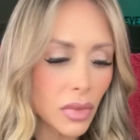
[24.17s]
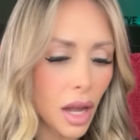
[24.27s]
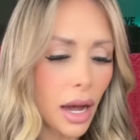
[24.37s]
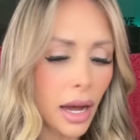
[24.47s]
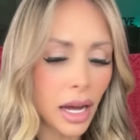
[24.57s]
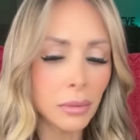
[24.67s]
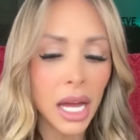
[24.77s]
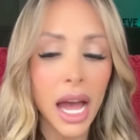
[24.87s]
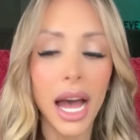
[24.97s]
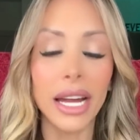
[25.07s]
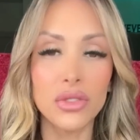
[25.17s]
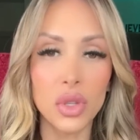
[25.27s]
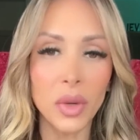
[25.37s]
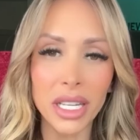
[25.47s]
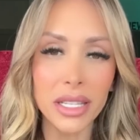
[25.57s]
I do
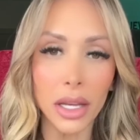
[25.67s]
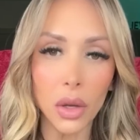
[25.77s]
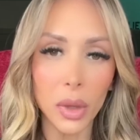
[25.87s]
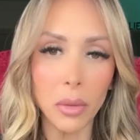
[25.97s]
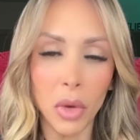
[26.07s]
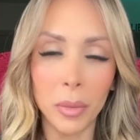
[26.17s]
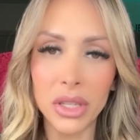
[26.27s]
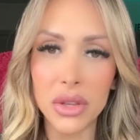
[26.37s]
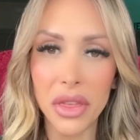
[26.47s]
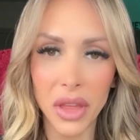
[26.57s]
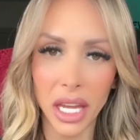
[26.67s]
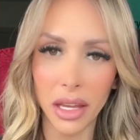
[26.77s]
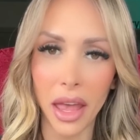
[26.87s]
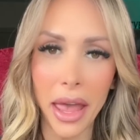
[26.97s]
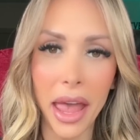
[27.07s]
want to take a quick moment to thank
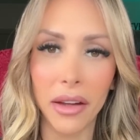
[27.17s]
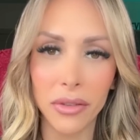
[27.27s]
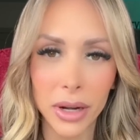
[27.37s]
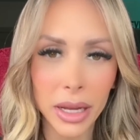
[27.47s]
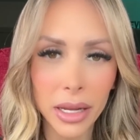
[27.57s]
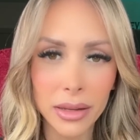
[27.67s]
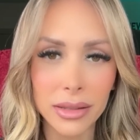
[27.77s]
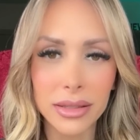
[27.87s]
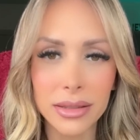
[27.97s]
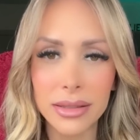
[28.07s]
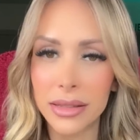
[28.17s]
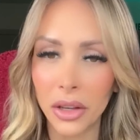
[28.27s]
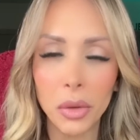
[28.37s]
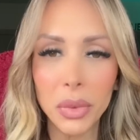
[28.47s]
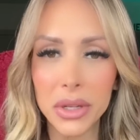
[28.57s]
every
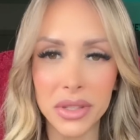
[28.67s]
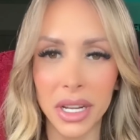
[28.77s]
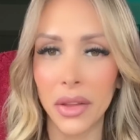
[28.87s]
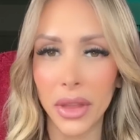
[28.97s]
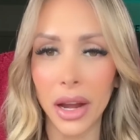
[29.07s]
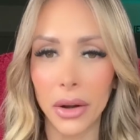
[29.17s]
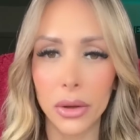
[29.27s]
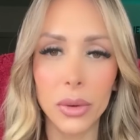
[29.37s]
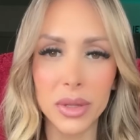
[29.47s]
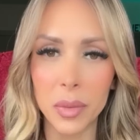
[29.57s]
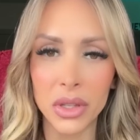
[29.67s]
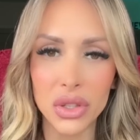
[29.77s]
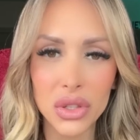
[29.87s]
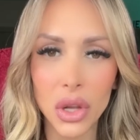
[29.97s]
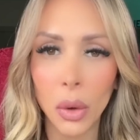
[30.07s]
single person out there who has been
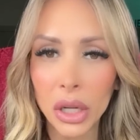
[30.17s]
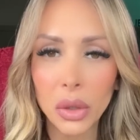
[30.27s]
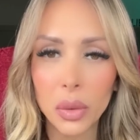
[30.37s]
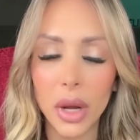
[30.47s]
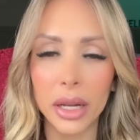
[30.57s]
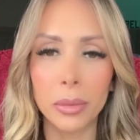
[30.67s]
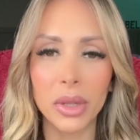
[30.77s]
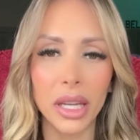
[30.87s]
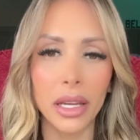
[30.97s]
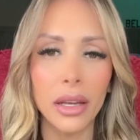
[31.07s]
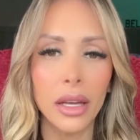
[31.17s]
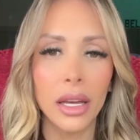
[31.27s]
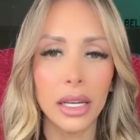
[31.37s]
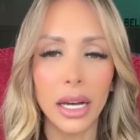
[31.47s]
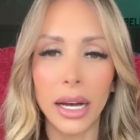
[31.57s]
so incredibly
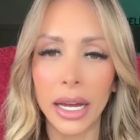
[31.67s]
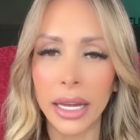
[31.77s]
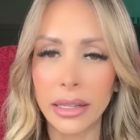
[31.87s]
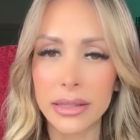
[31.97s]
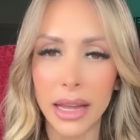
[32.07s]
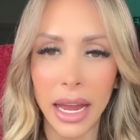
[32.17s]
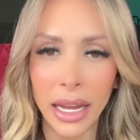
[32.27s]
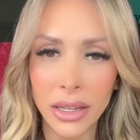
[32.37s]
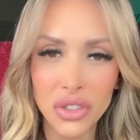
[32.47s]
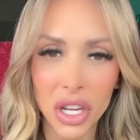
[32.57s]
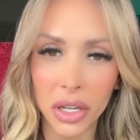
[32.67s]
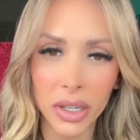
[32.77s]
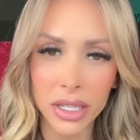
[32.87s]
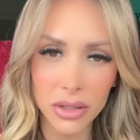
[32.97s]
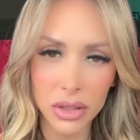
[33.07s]
kind and
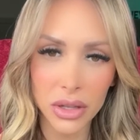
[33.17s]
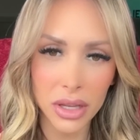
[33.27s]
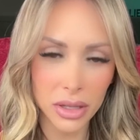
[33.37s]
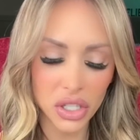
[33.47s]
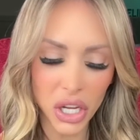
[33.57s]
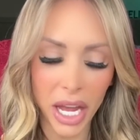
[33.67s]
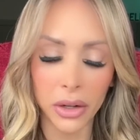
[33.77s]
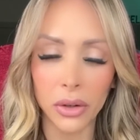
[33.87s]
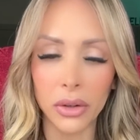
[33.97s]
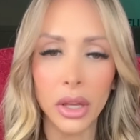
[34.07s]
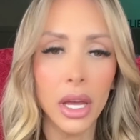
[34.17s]
generous to the channel.